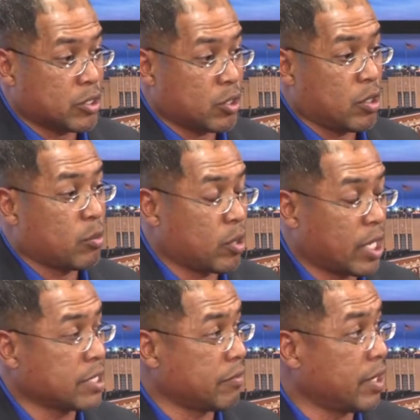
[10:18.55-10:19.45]
I'll show them what
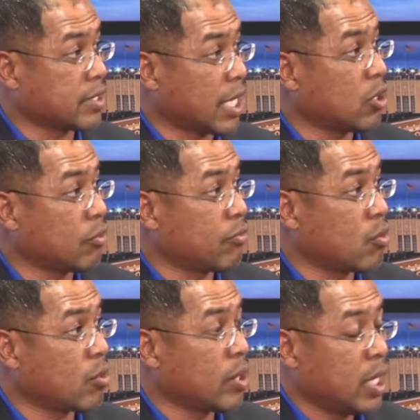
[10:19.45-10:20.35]
kinds of things I look
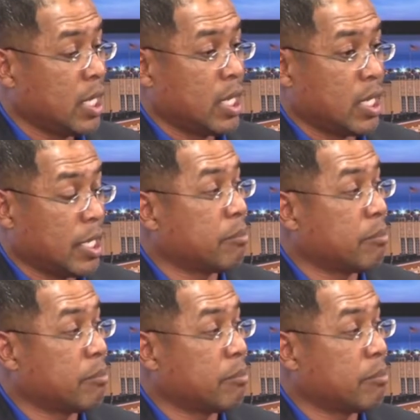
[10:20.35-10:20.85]
for uh,